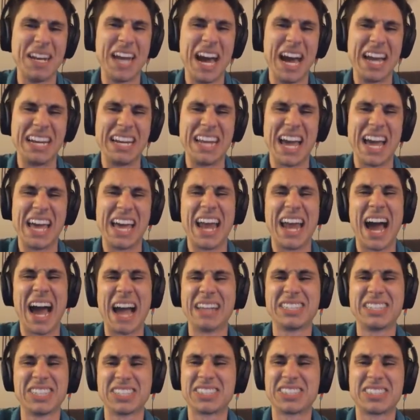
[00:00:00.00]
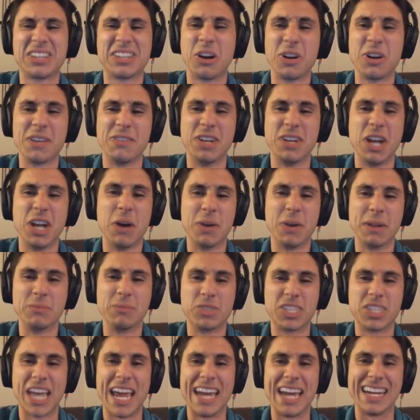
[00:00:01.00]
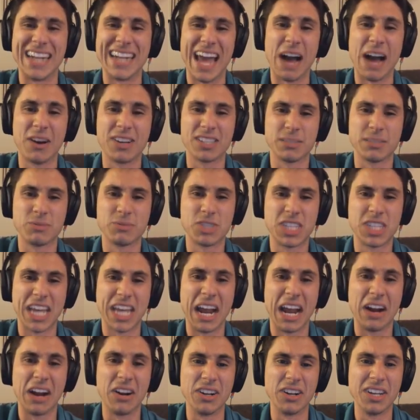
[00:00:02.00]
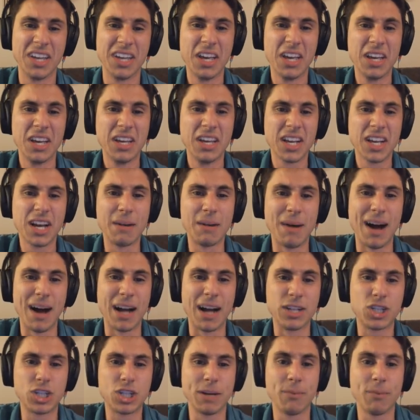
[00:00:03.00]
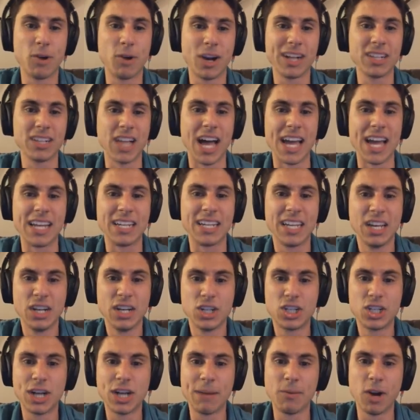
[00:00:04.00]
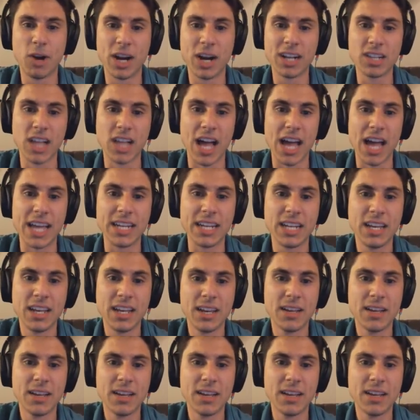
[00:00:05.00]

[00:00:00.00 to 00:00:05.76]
night. And I just don't even know what I'm saying now because I'm scared. Come on, shimmering light, shimmering light.